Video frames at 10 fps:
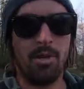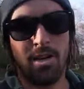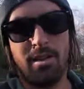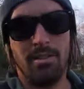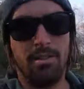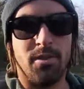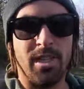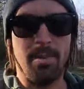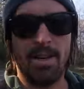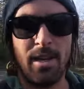but all
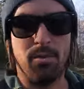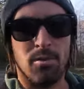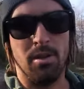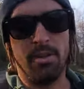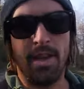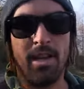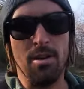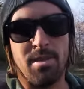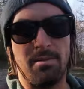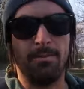things being equal, they
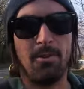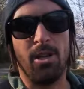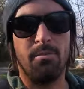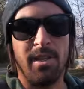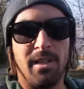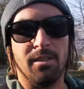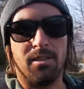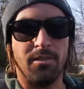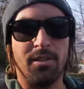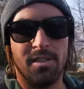hope to have a full opening
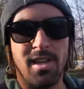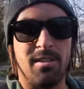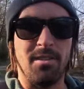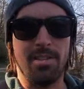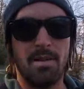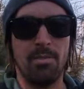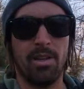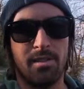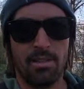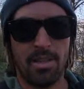on the 6th of December,